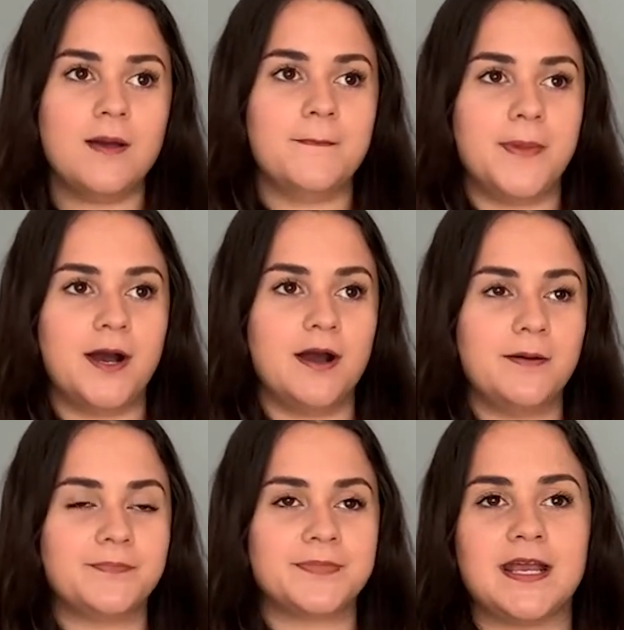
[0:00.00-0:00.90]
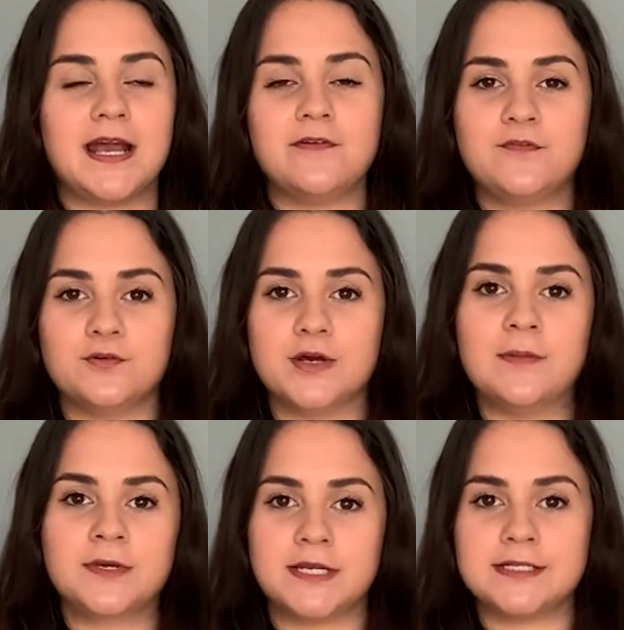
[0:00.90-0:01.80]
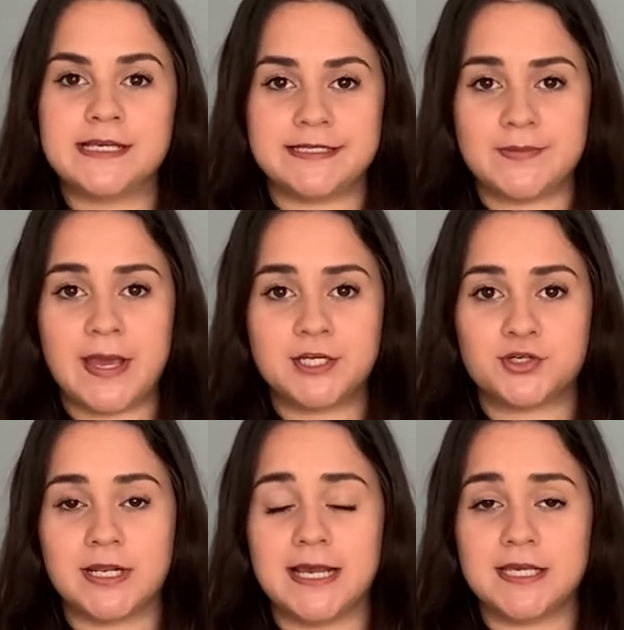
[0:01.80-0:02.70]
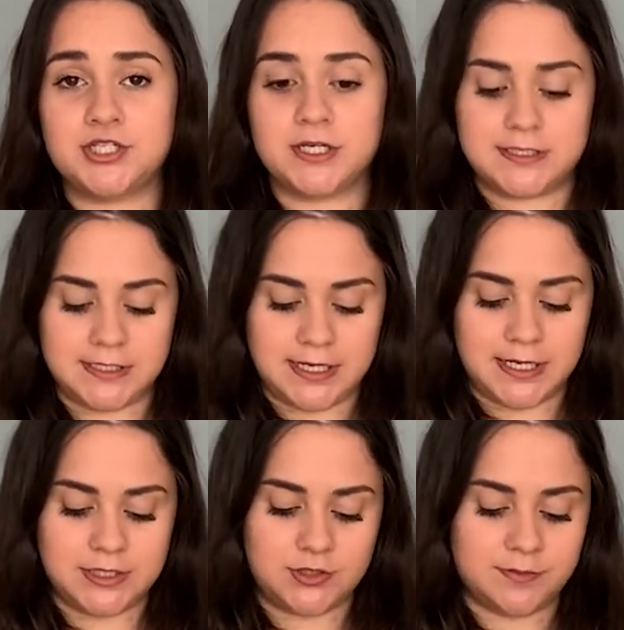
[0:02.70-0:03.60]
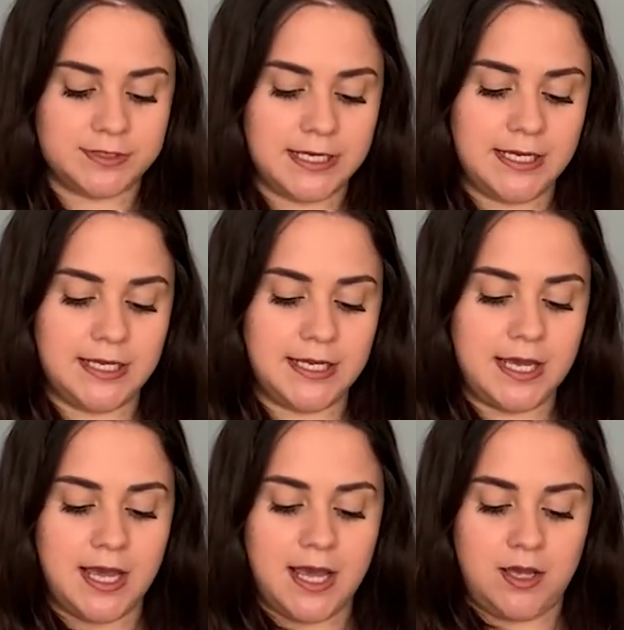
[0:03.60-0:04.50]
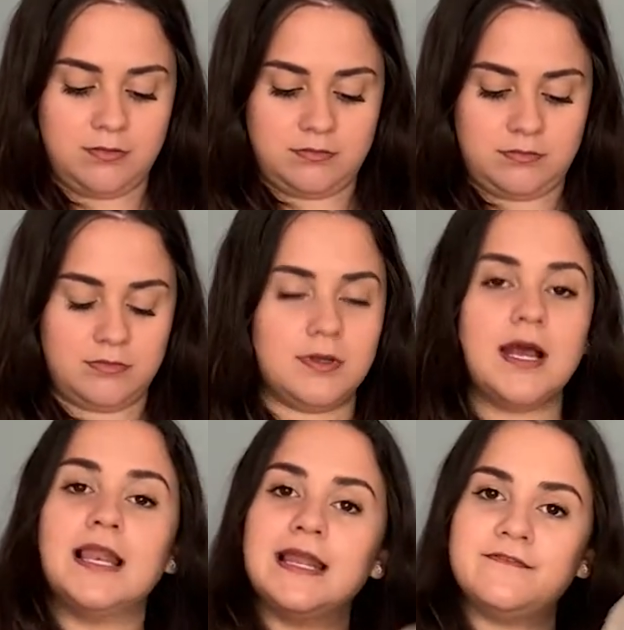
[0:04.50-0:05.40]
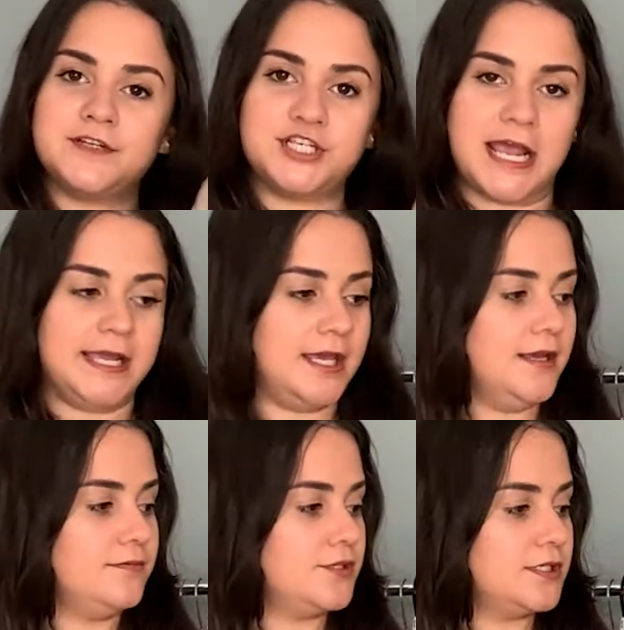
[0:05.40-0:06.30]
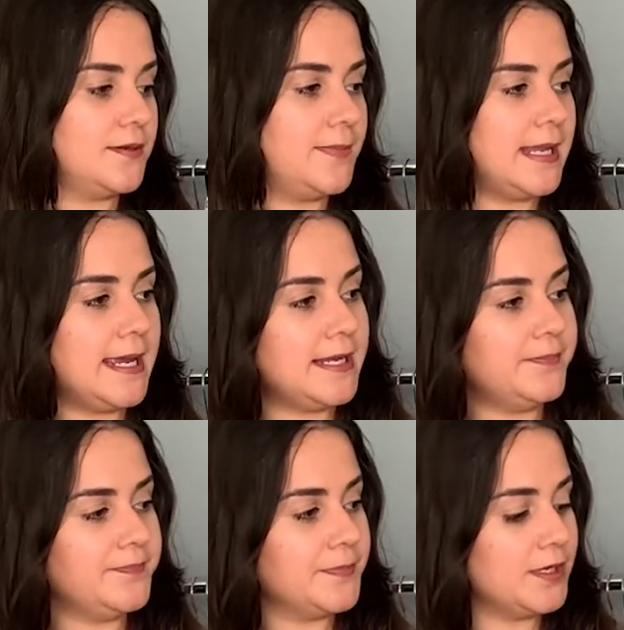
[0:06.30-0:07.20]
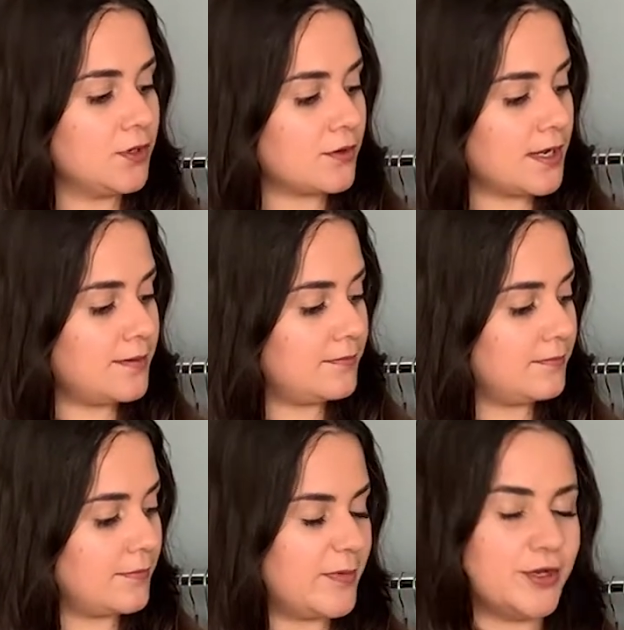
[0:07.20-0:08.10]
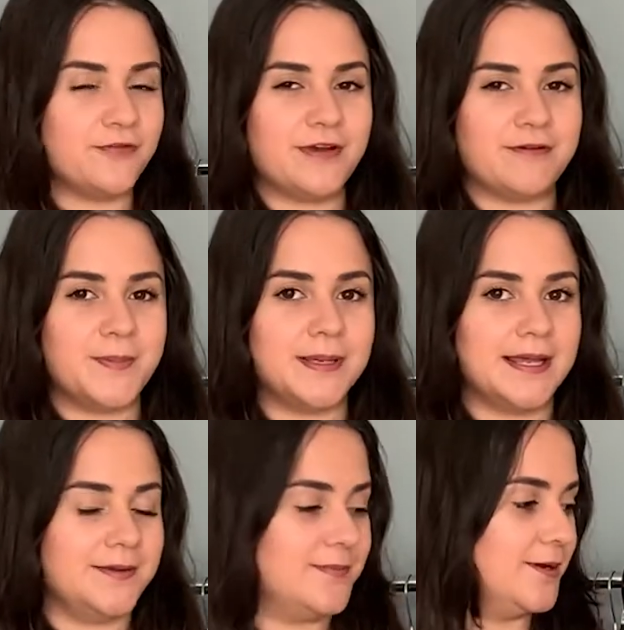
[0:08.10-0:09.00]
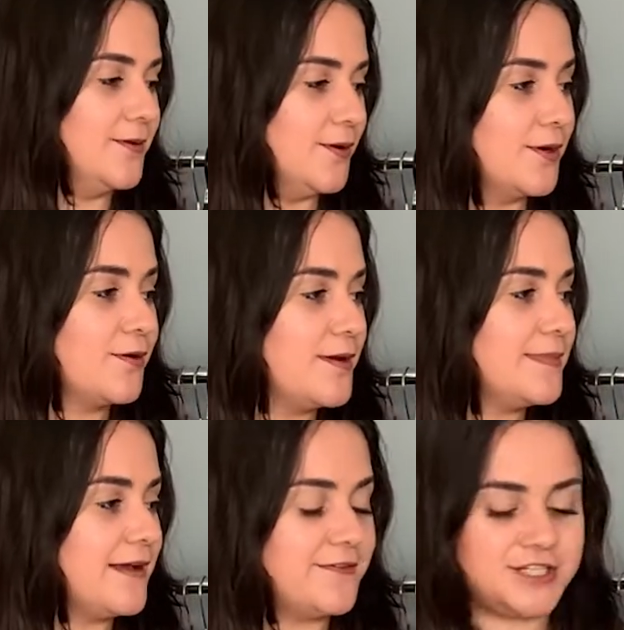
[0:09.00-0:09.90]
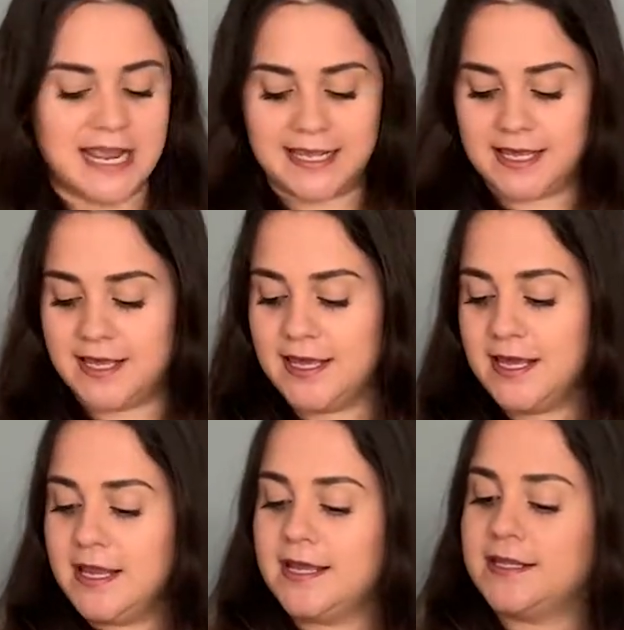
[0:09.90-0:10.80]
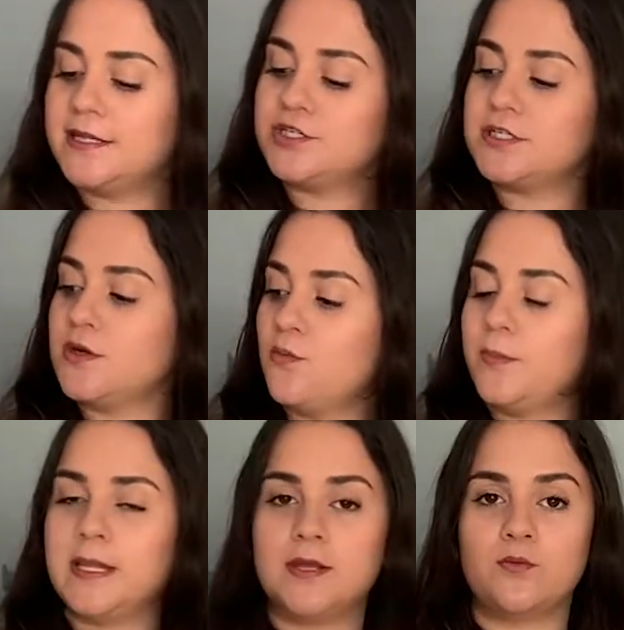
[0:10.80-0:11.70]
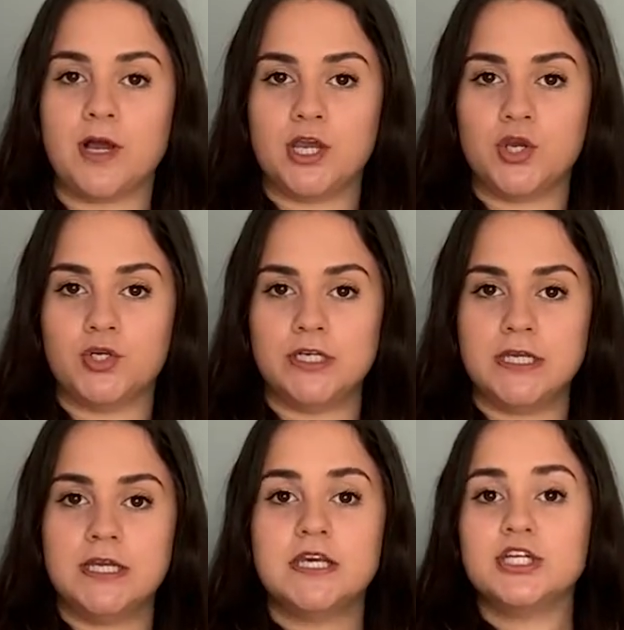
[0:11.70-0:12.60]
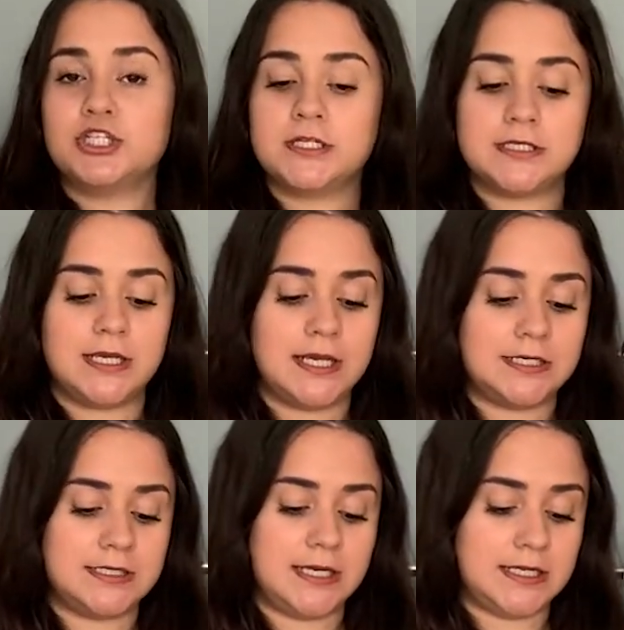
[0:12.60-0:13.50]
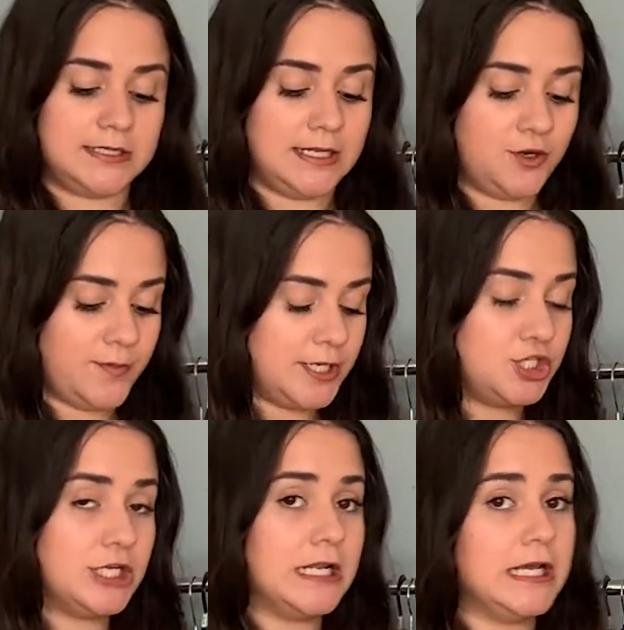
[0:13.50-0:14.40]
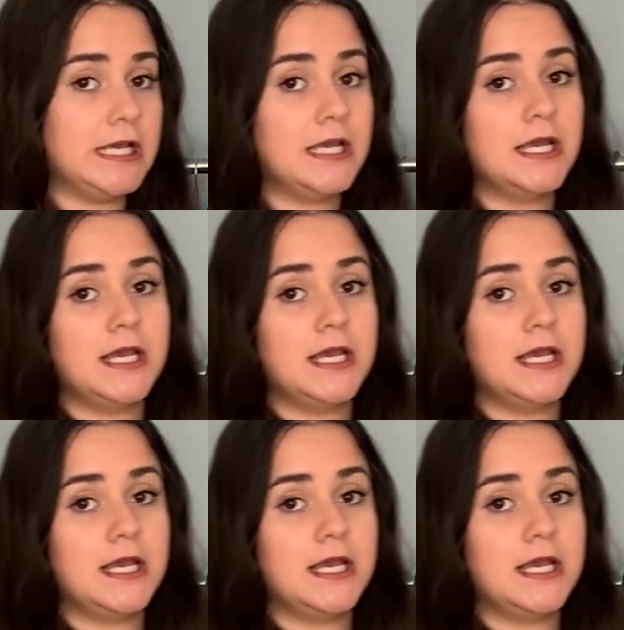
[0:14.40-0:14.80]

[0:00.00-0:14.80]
But I thought I'm gonna take some extra layers just in case. So I'm taking a leather jacket, just a plain cream, I mean not very plain, but you know, cream leather jacket, and then just a plain white hoodie, just in case it gets a little bit chilly